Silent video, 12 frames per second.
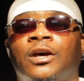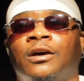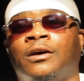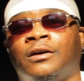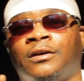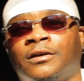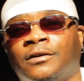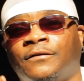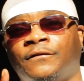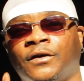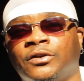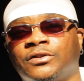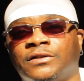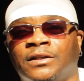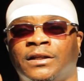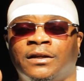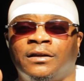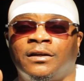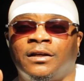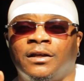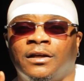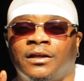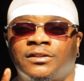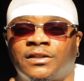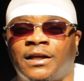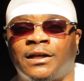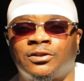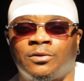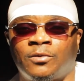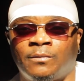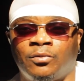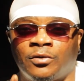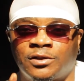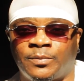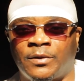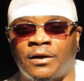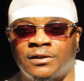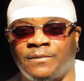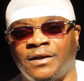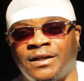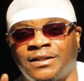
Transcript: Uh, firstly, shout out to my boy SparX, man.